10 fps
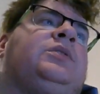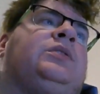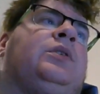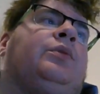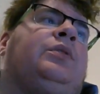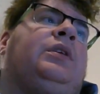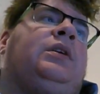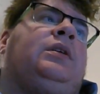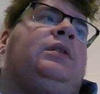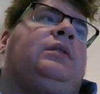So
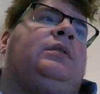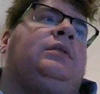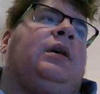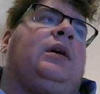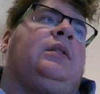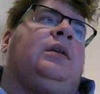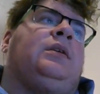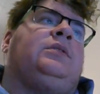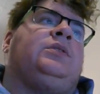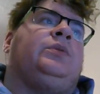then that
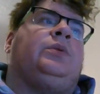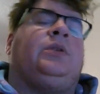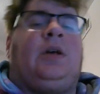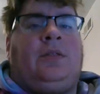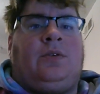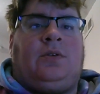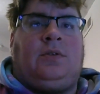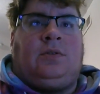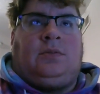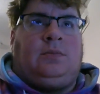led to
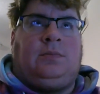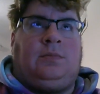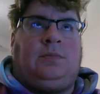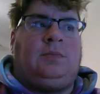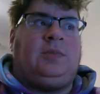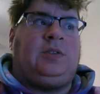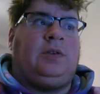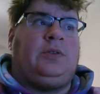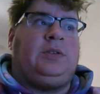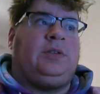another
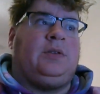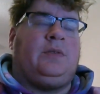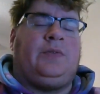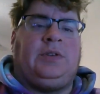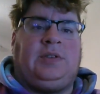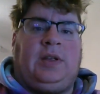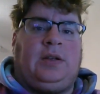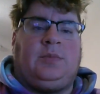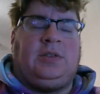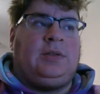series of
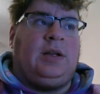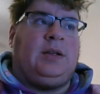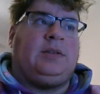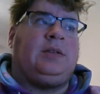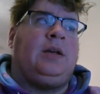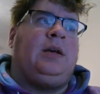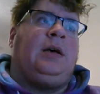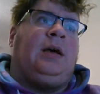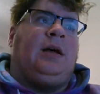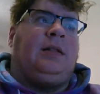exams and tests,
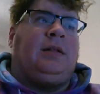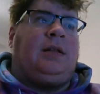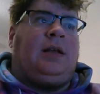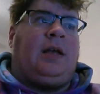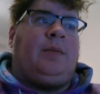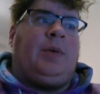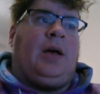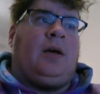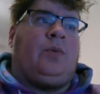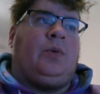and then they came
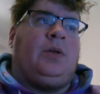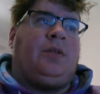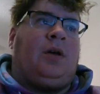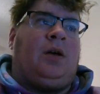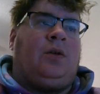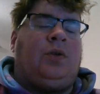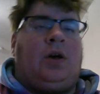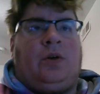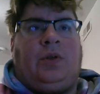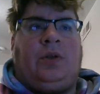back with, oh
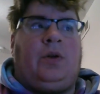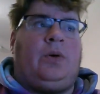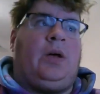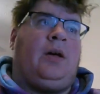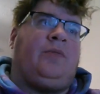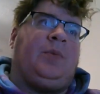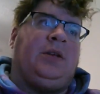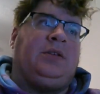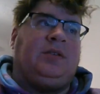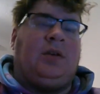no, you don't have
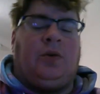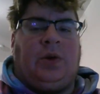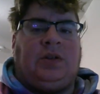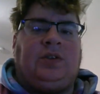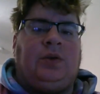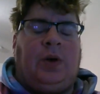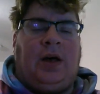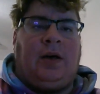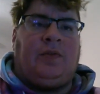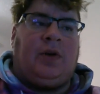PCOS, you
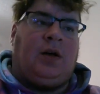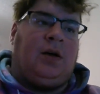have